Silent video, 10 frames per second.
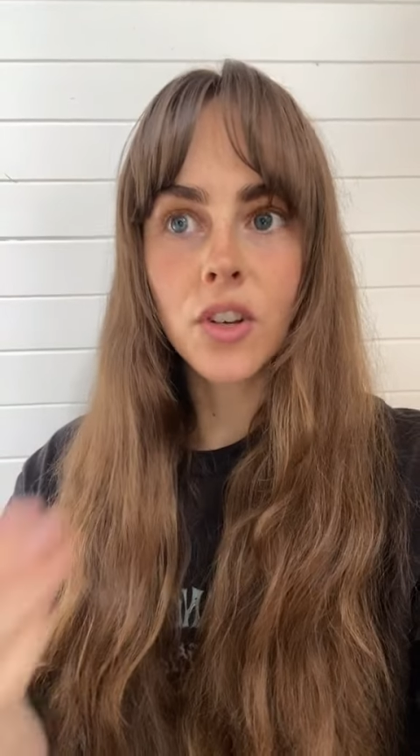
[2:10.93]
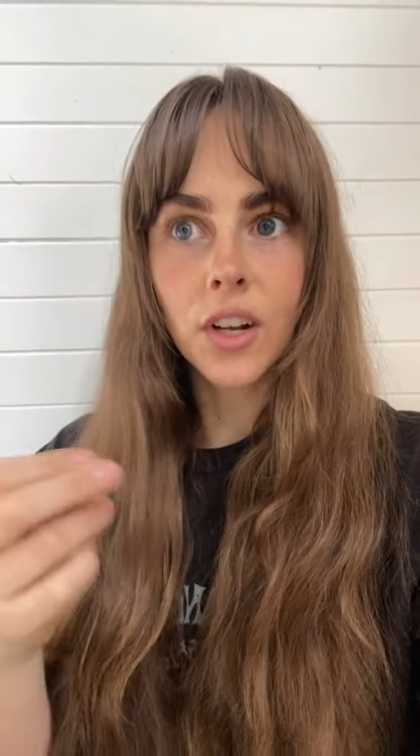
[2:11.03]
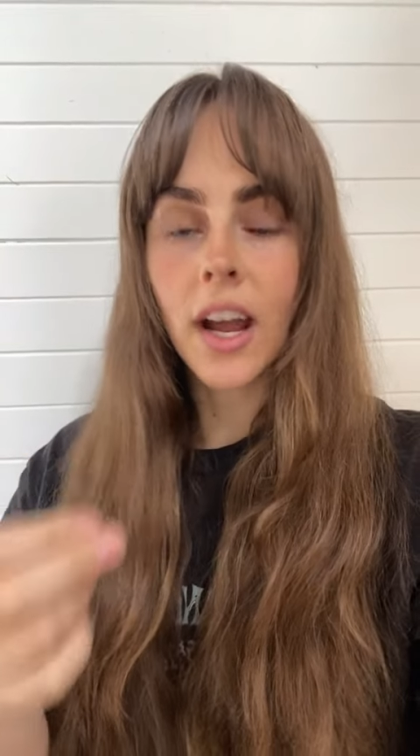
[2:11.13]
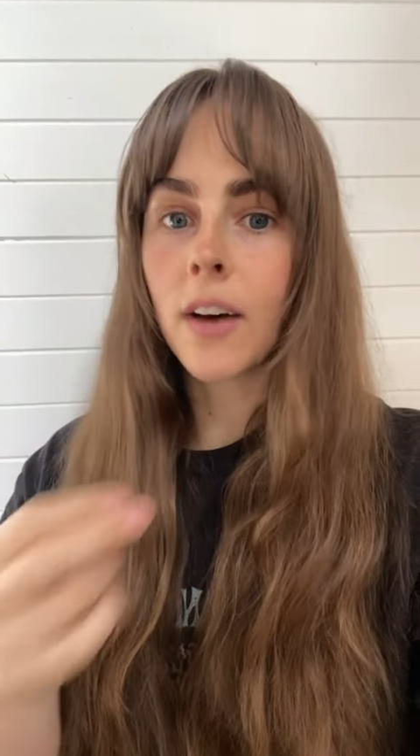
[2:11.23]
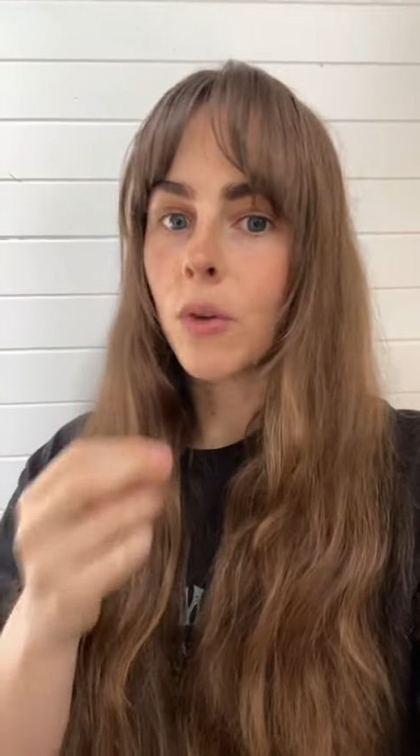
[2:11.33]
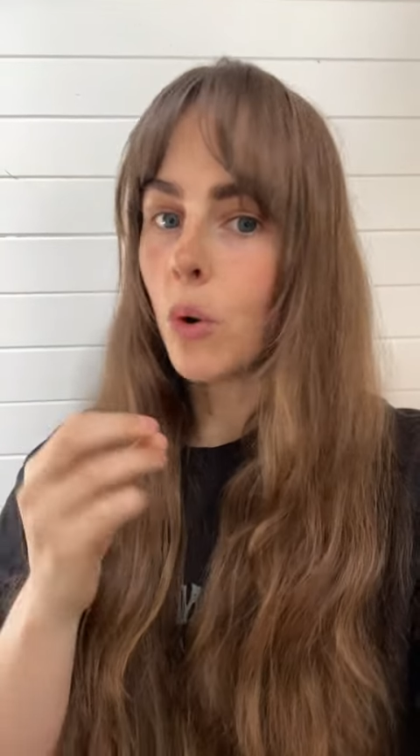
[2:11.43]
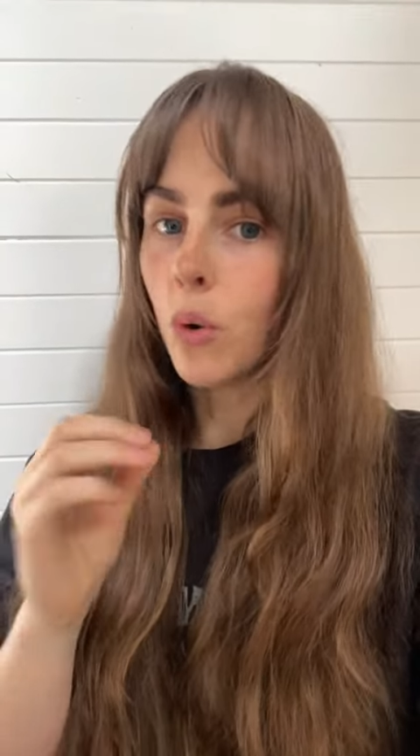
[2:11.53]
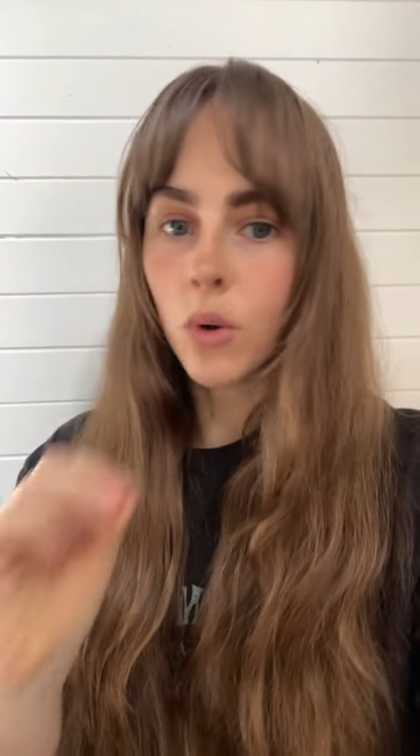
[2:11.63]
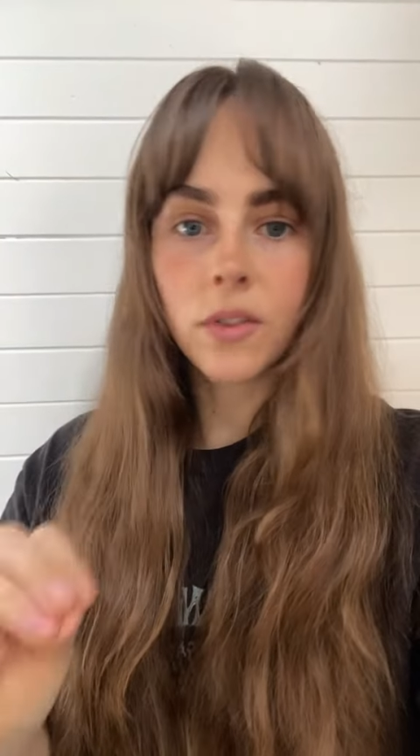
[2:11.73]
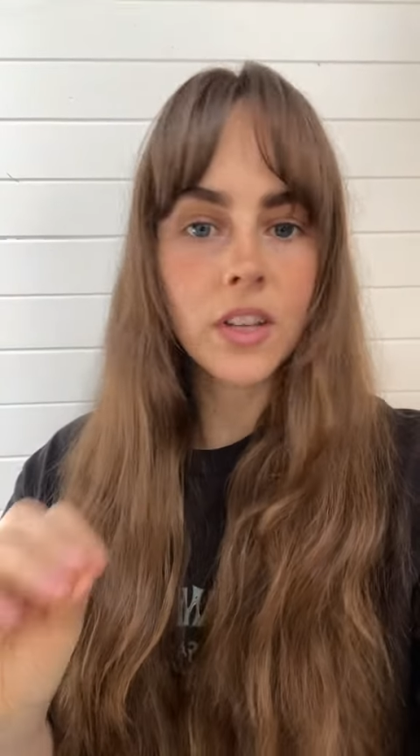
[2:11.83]
you're going to have
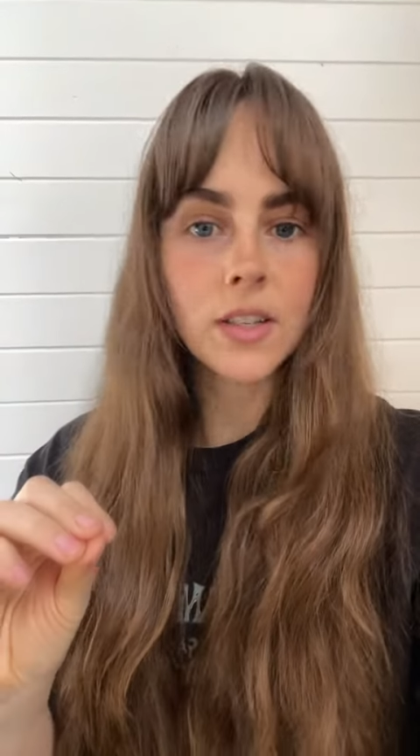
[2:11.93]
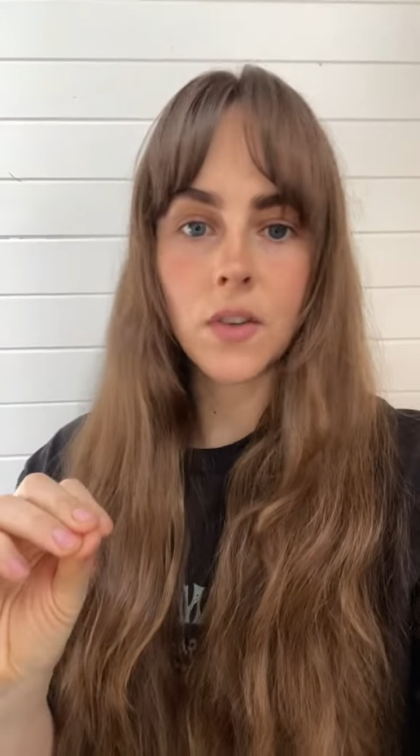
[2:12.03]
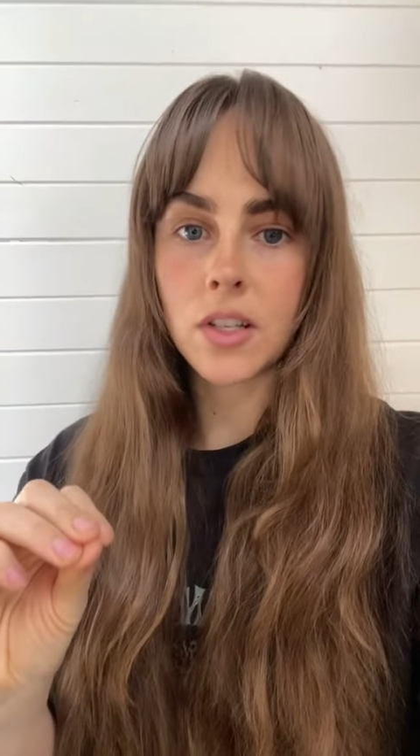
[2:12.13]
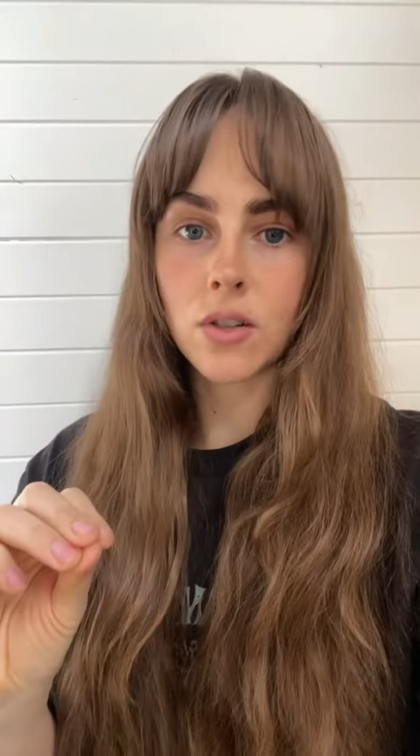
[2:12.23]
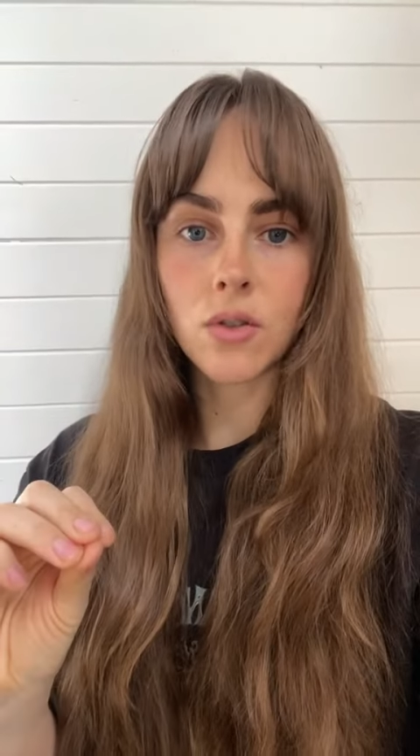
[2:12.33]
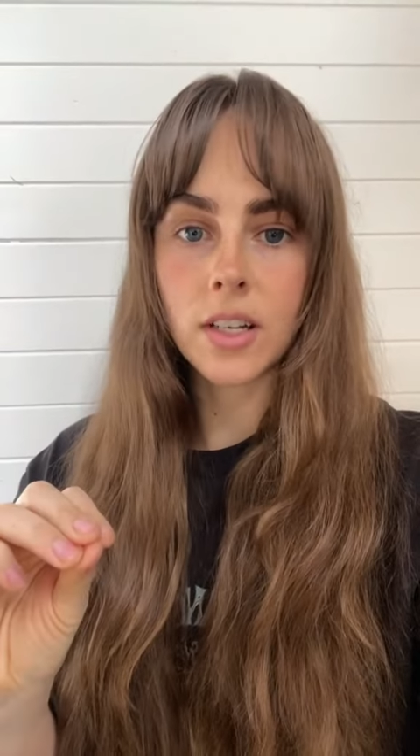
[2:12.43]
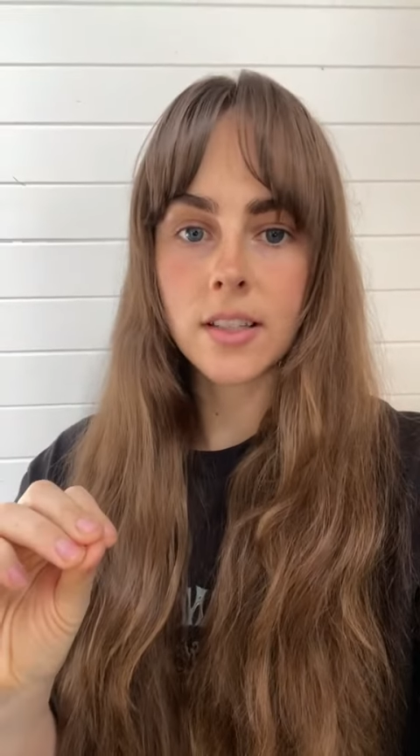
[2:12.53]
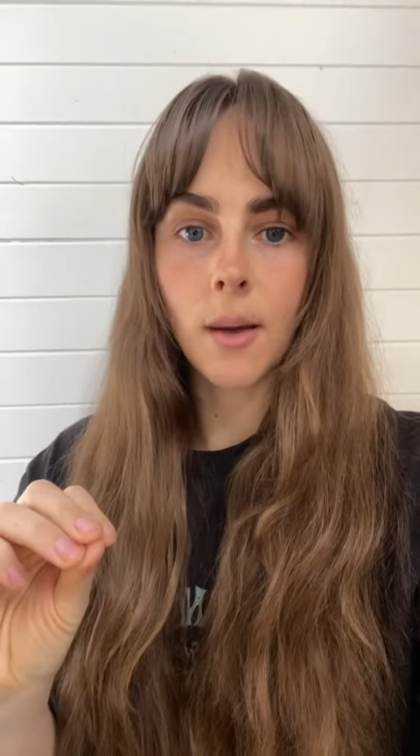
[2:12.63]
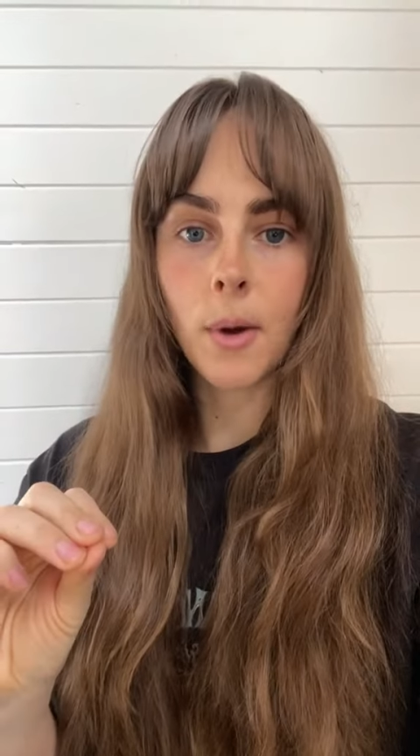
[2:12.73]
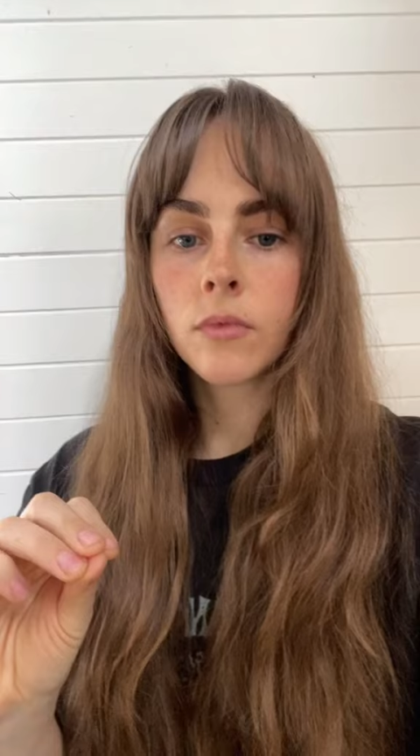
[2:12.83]
all of these fears and
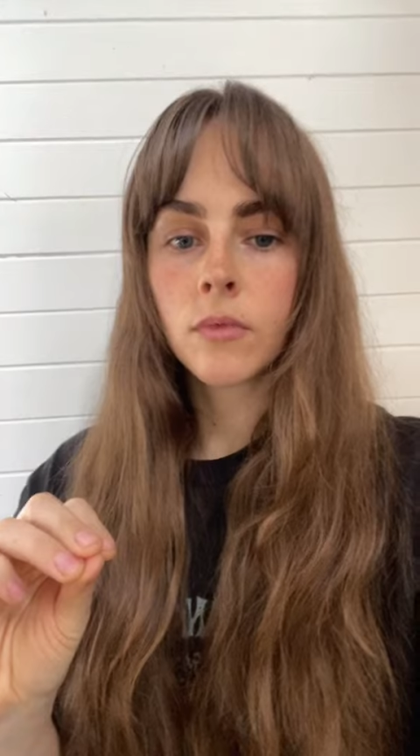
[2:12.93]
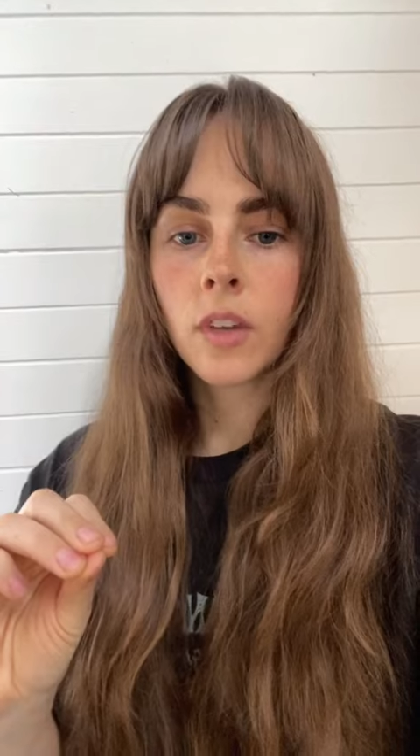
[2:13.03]
triggers come up.